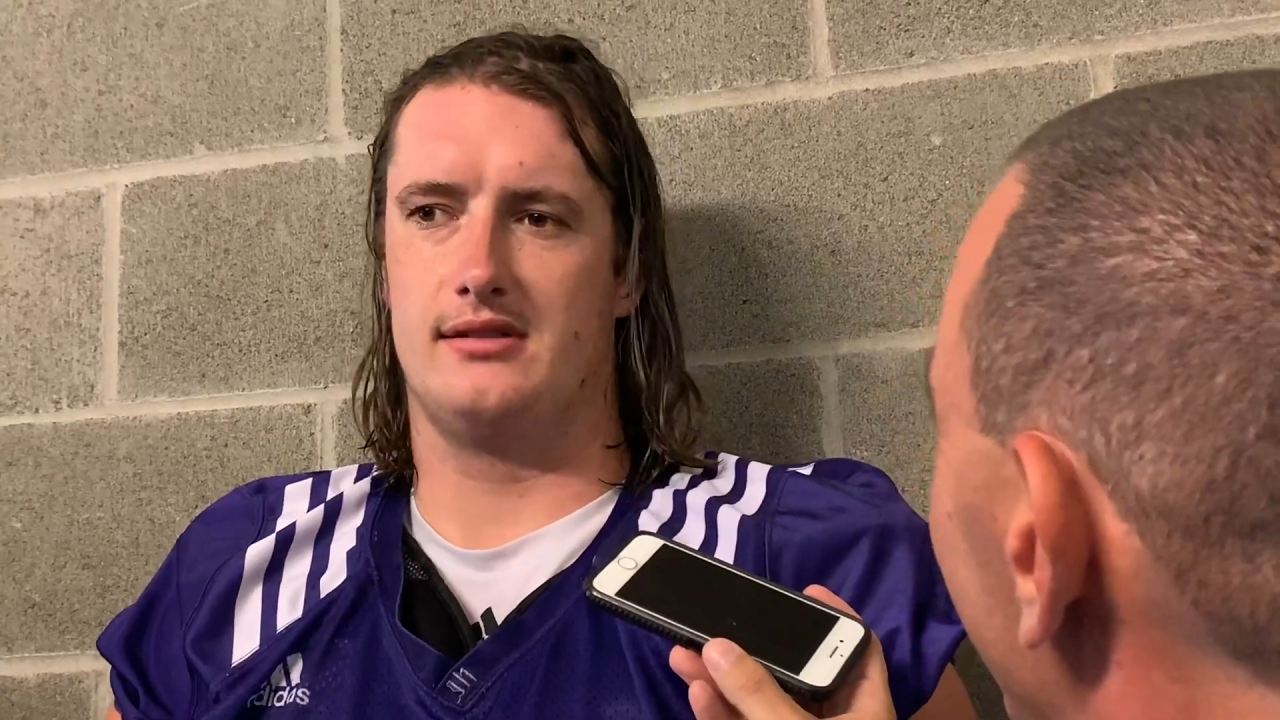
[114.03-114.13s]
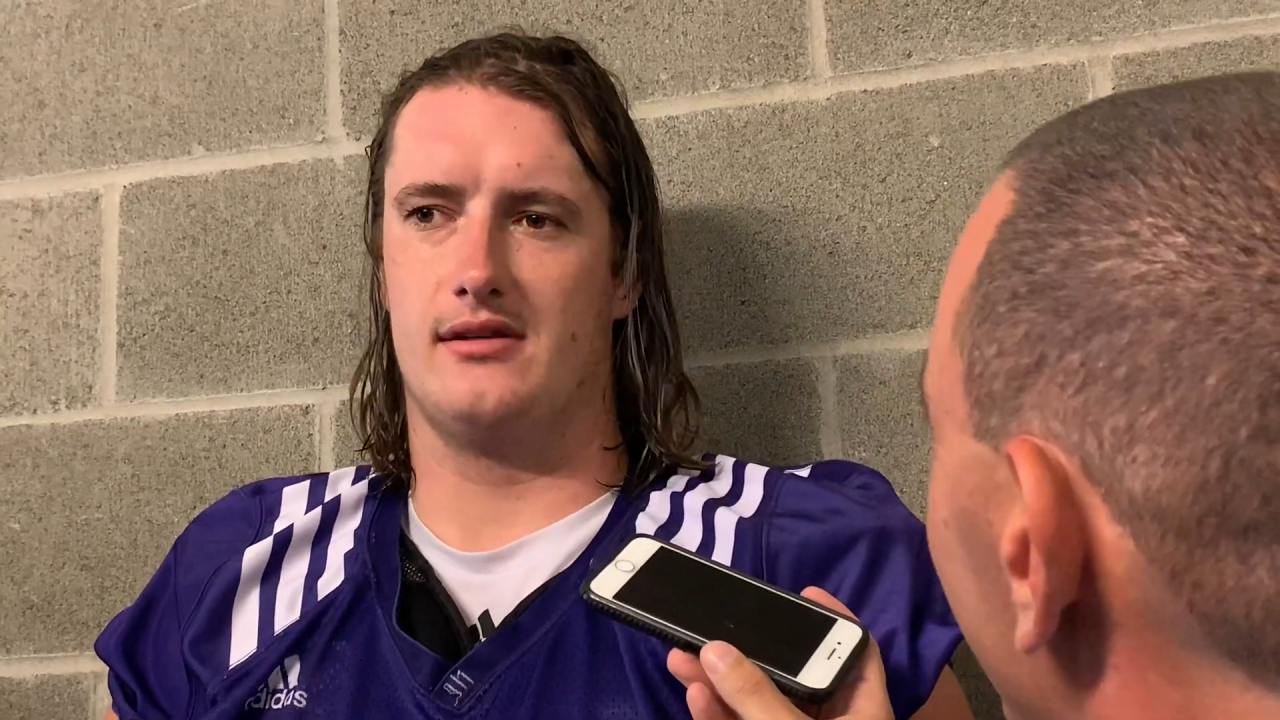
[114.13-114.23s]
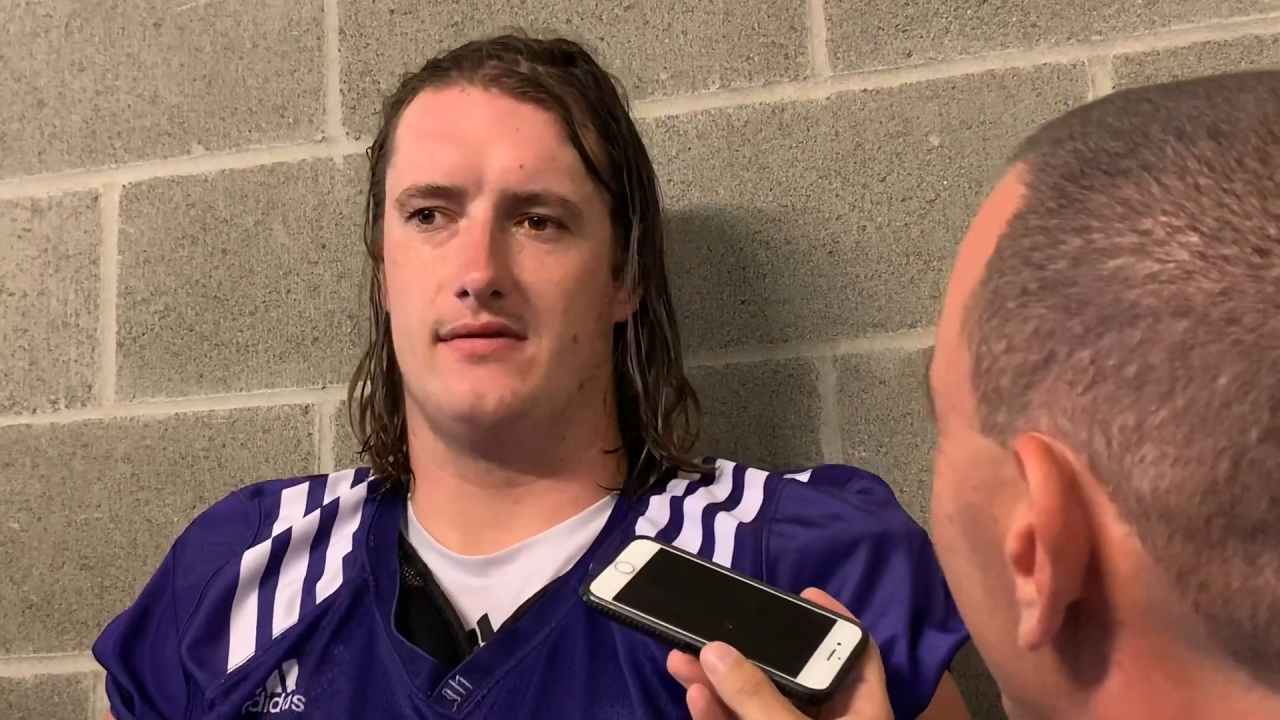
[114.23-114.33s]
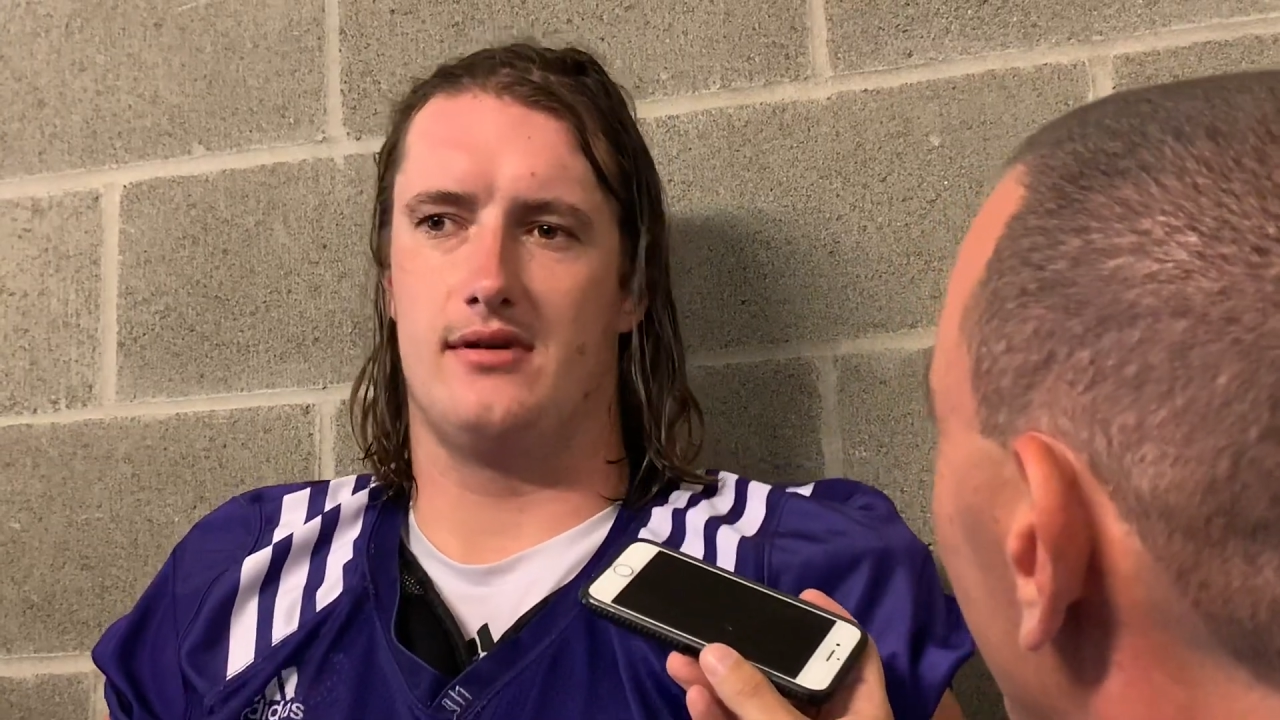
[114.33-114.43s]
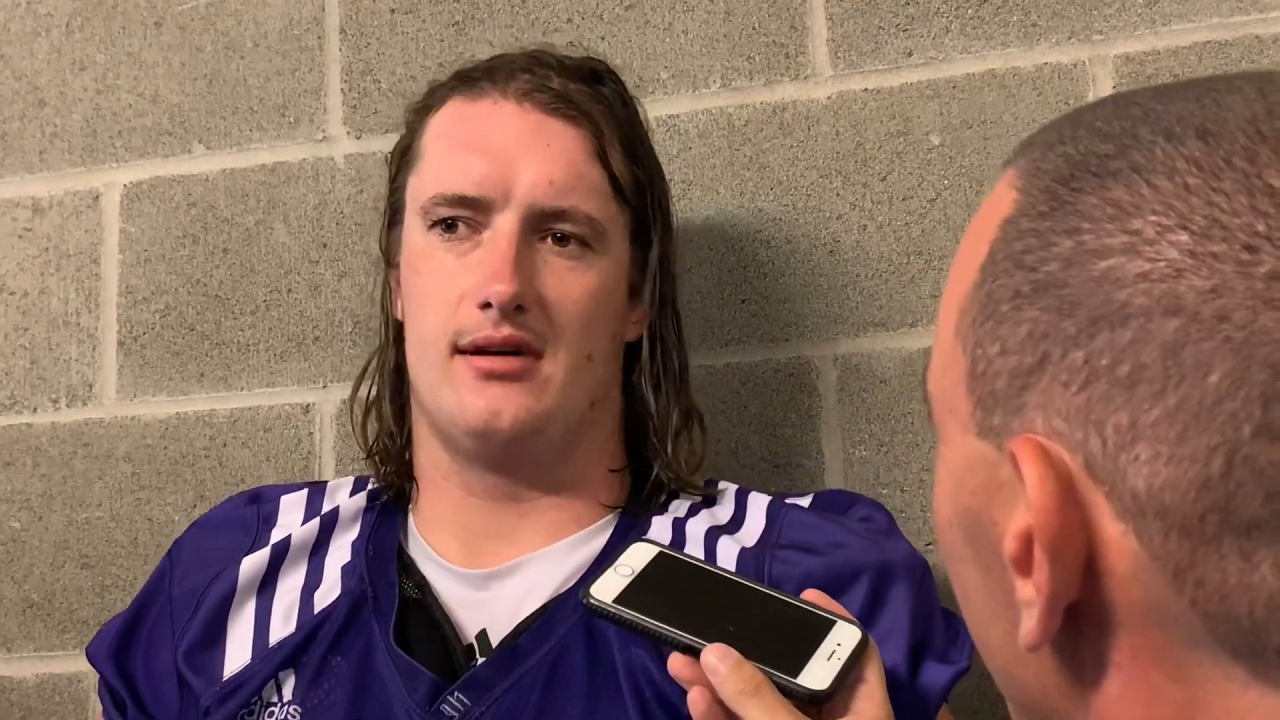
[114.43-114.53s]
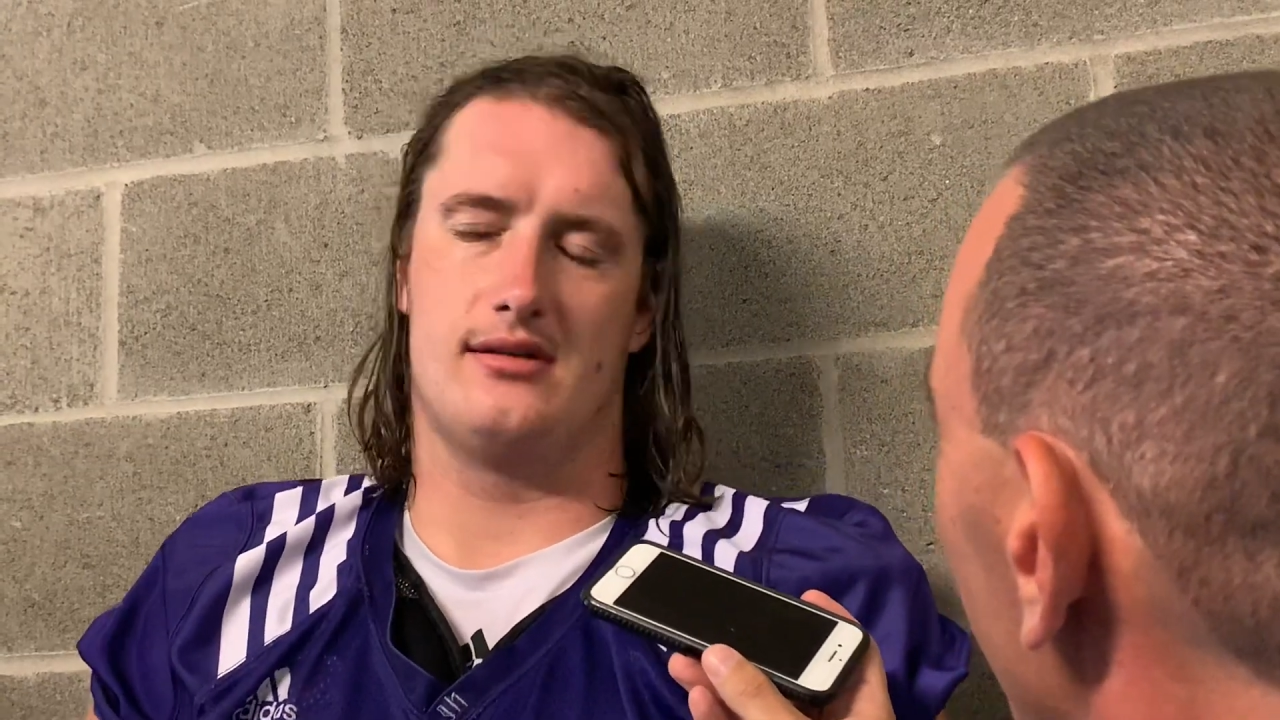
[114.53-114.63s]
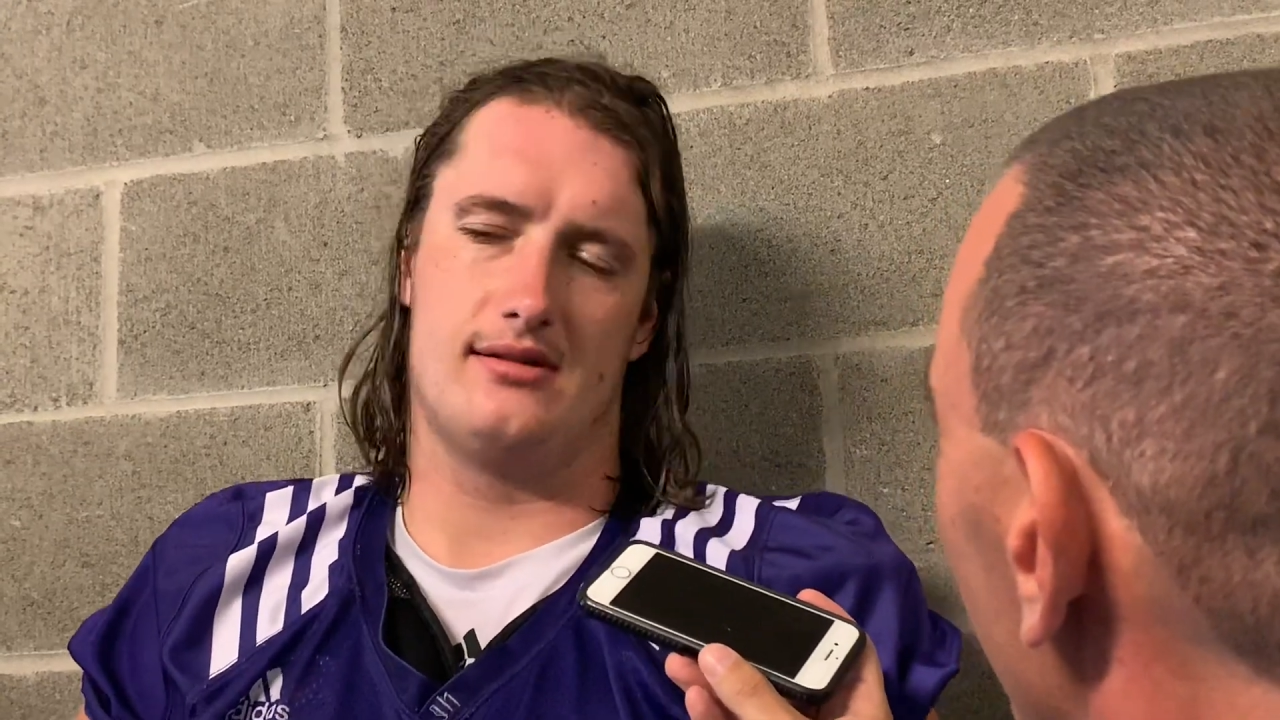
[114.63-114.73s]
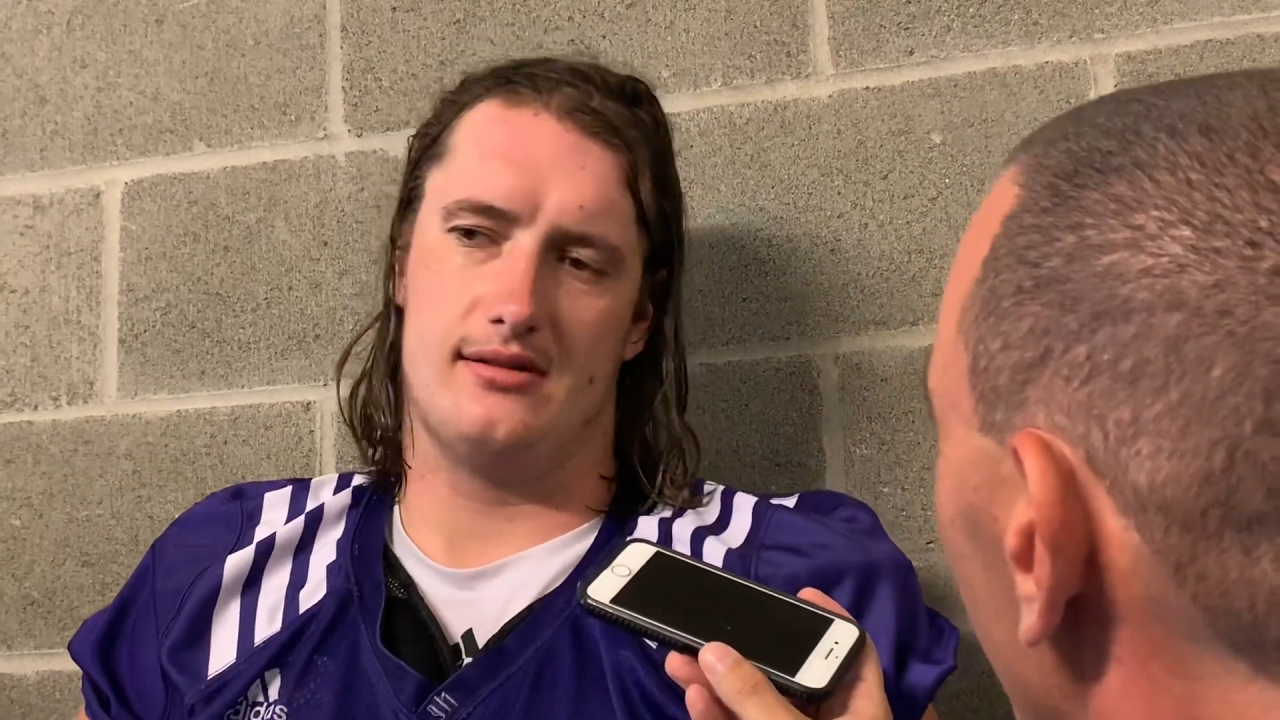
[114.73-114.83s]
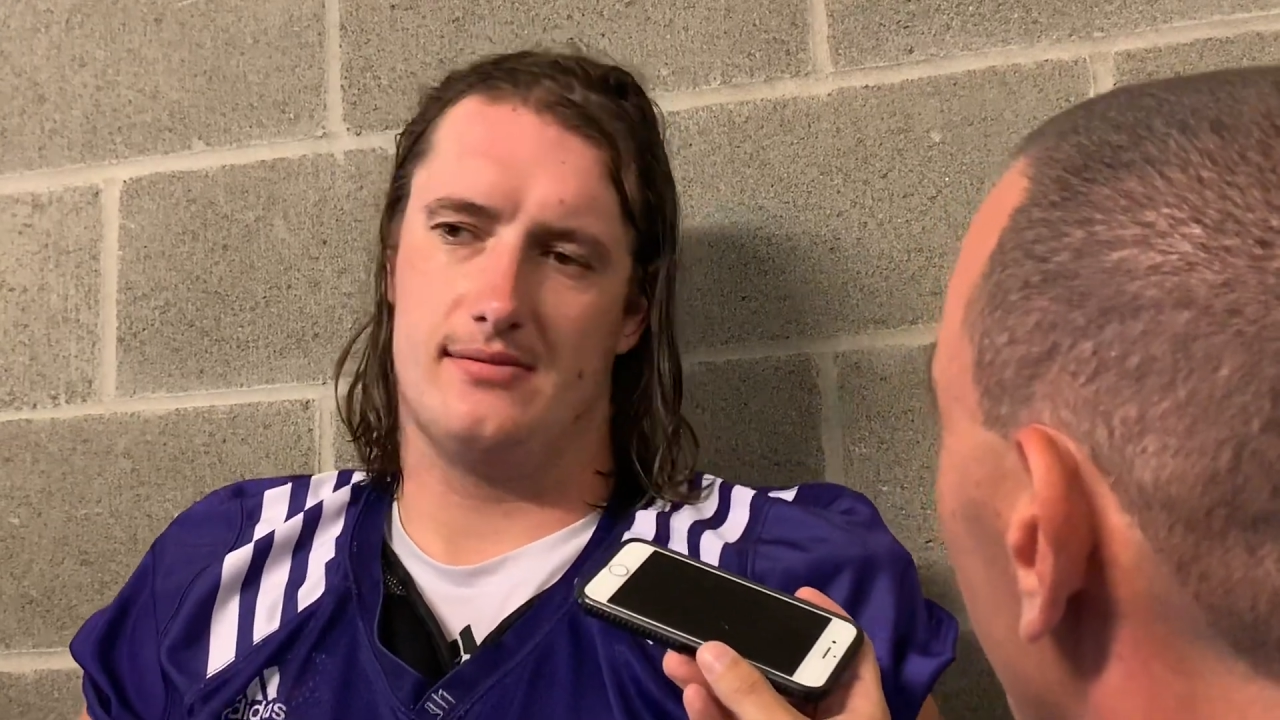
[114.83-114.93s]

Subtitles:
so far, so